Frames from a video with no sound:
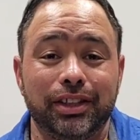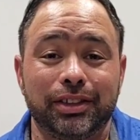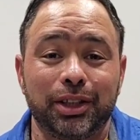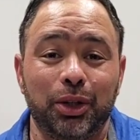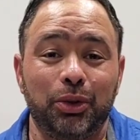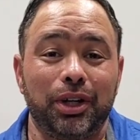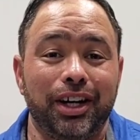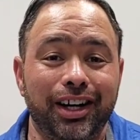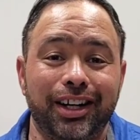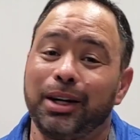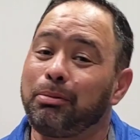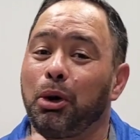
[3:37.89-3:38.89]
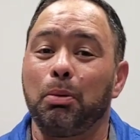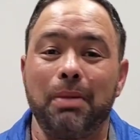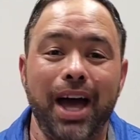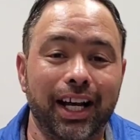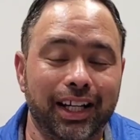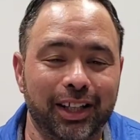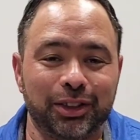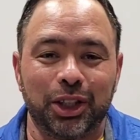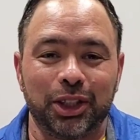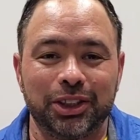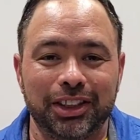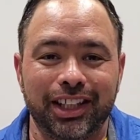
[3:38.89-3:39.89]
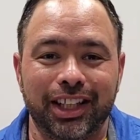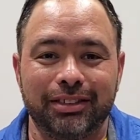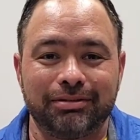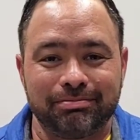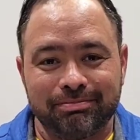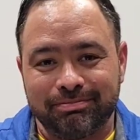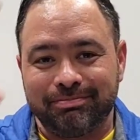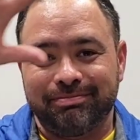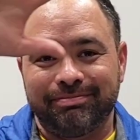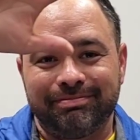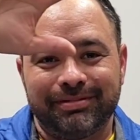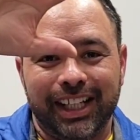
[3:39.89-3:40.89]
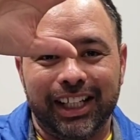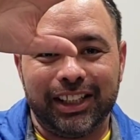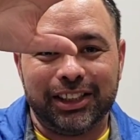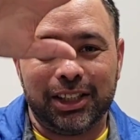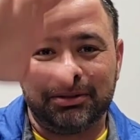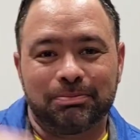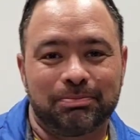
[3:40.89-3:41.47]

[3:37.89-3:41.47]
So come on back and I'll talk to you then. Take it easy.